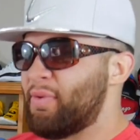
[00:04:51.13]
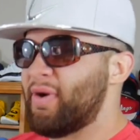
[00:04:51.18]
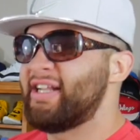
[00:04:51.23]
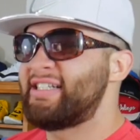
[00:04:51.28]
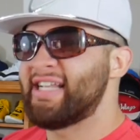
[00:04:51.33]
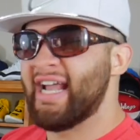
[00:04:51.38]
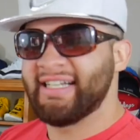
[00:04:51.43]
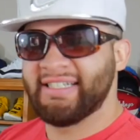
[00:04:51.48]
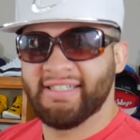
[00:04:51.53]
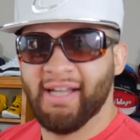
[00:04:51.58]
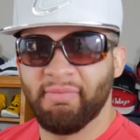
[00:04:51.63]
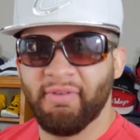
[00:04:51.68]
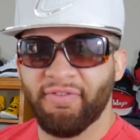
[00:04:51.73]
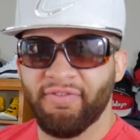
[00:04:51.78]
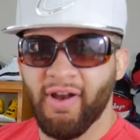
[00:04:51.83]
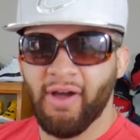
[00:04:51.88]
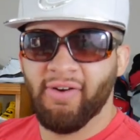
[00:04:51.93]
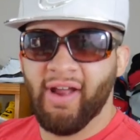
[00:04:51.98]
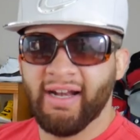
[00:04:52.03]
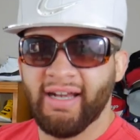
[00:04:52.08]
Now when he changes up the
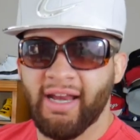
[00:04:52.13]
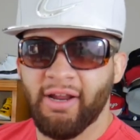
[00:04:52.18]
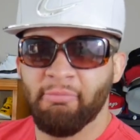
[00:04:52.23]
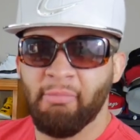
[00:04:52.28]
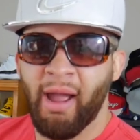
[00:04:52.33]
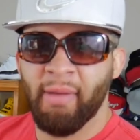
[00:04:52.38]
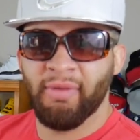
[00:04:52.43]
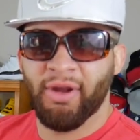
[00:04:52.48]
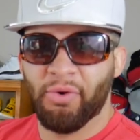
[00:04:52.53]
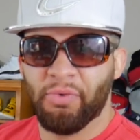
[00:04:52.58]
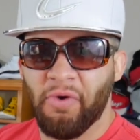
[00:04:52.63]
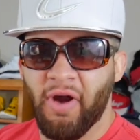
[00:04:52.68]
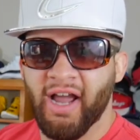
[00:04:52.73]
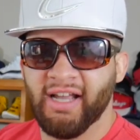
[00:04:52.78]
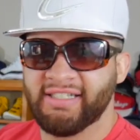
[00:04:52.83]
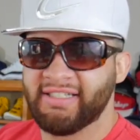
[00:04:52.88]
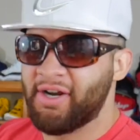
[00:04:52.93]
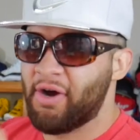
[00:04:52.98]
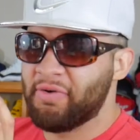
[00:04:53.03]
flow like that, you remind me of Russ.